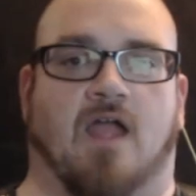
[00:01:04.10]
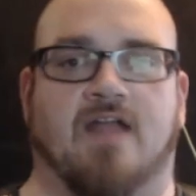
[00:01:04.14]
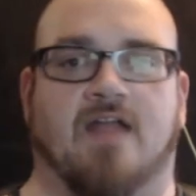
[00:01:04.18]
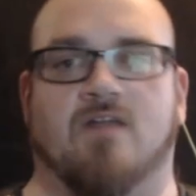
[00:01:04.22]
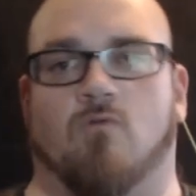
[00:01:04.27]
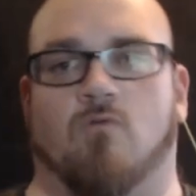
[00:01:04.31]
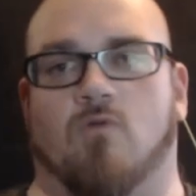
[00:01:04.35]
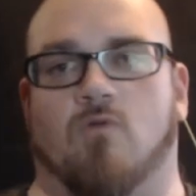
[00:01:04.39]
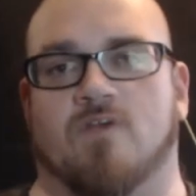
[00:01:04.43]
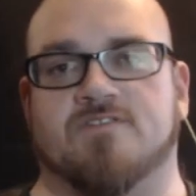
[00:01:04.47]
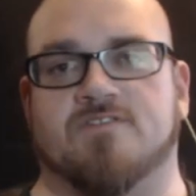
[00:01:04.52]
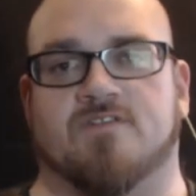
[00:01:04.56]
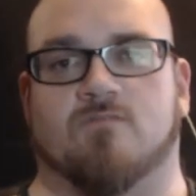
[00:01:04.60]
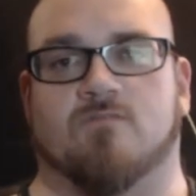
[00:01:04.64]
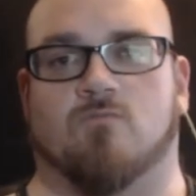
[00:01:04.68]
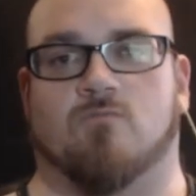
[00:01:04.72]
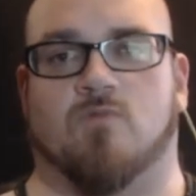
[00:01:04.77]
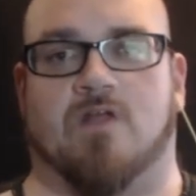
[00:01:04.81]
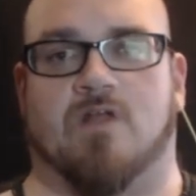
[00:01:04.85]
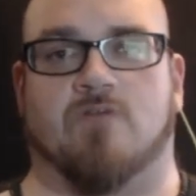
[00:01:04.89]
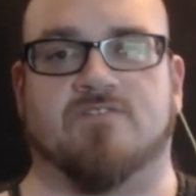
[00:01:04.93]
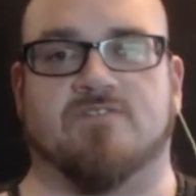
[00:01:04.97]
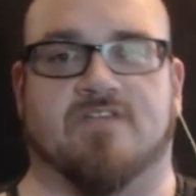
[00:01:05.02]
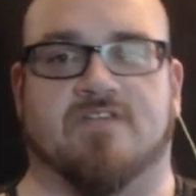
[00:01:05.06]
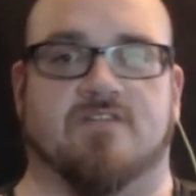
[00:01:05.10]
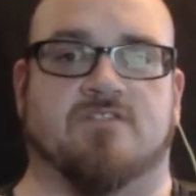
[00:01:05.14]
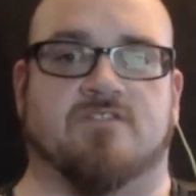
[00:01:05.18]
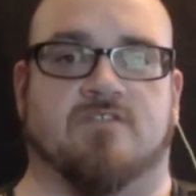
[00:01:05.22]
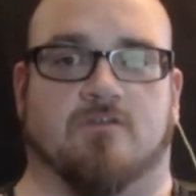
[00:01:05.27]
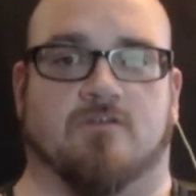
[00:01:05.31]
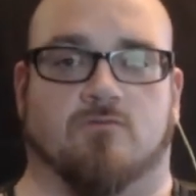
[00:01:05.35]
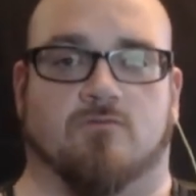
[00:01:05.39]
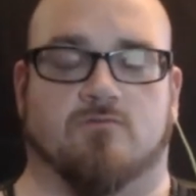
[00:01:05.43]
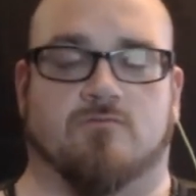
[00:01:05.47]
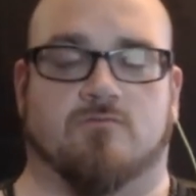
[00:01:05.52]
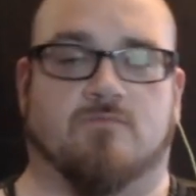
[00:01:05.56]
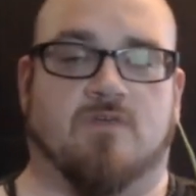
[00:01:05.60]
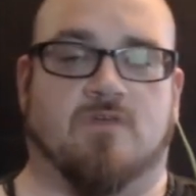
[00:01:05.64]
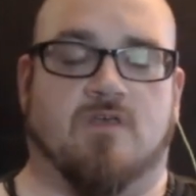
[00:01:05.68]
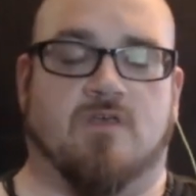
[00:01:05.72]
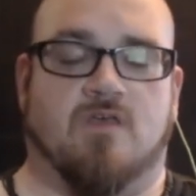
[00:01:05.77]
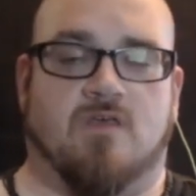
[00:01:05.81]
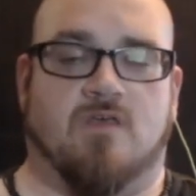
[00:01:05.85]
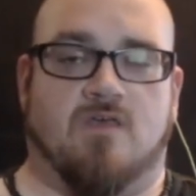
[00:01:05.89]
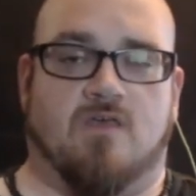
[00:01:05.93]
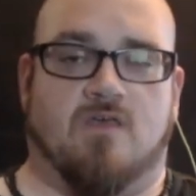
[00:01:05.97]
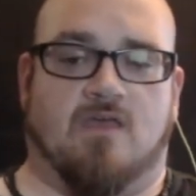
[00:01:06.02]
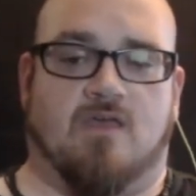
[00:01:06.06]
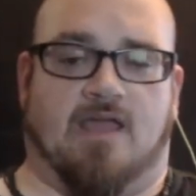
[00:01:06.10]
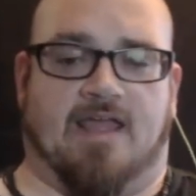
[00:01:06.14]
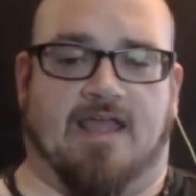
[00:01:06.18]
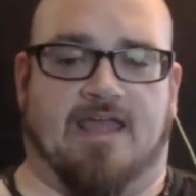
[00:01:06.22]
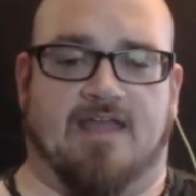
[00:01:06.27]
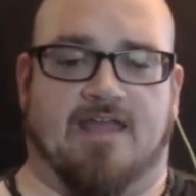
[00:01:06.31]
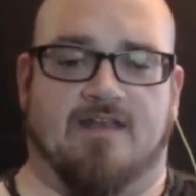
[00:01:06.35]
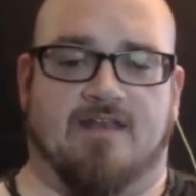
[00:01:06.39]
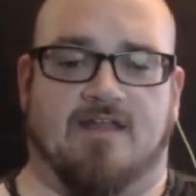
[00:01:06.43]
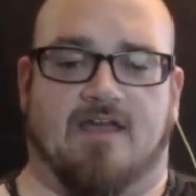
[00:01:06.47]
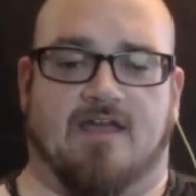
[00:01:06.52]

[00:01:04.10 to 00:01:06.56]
of wasn't what I was into. And